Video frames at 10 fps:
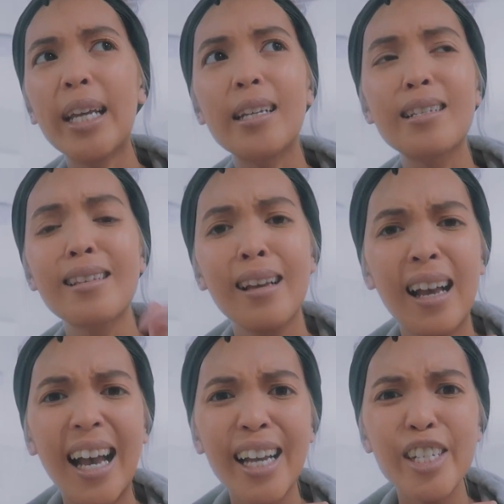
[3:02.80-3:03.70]
weeks,
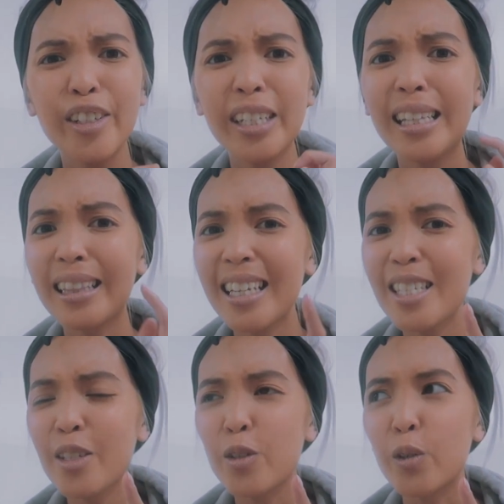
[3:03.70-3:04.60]
actually
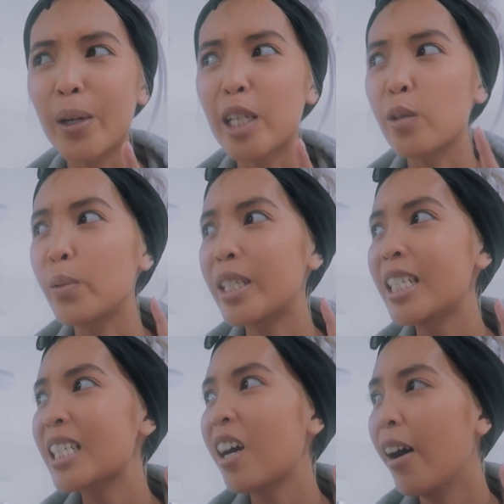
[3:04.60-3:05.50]
less than 2 weeks, which
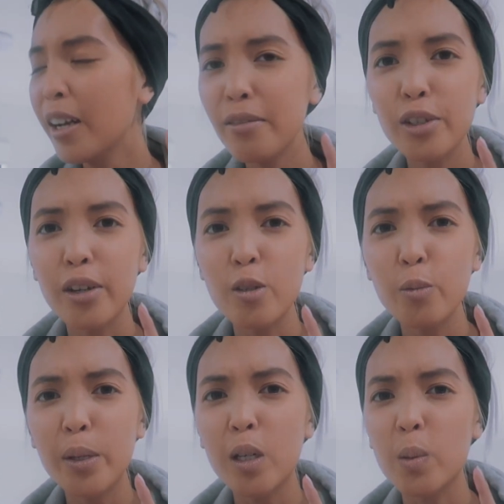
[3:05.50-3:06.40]
is kind of
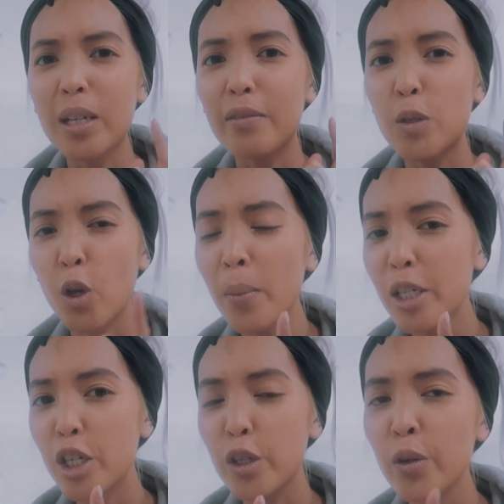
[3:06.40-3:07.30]
stressful because we have so
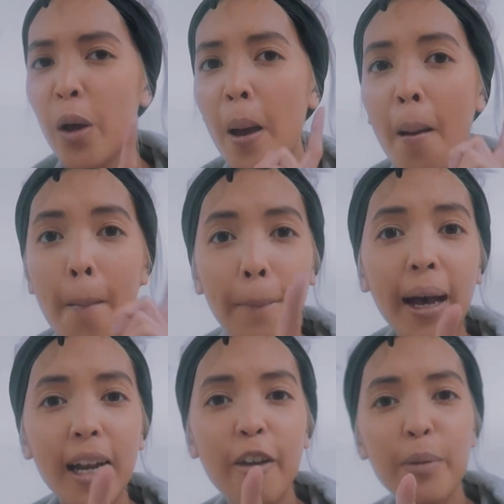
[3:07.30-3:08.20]
much to do.
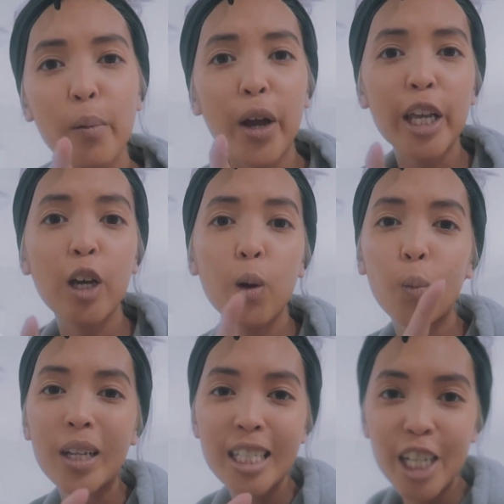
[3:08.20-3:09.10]
But I've been working
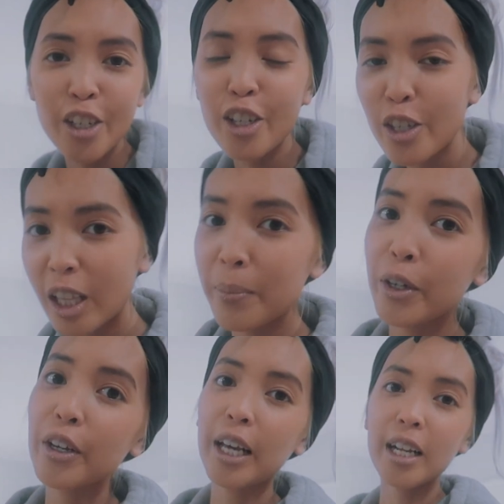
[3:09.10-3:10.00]
on one t-shirt, so let me
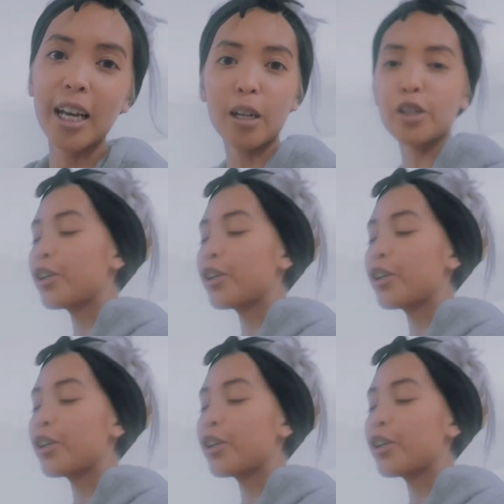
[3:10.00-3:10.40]
go get it and I'll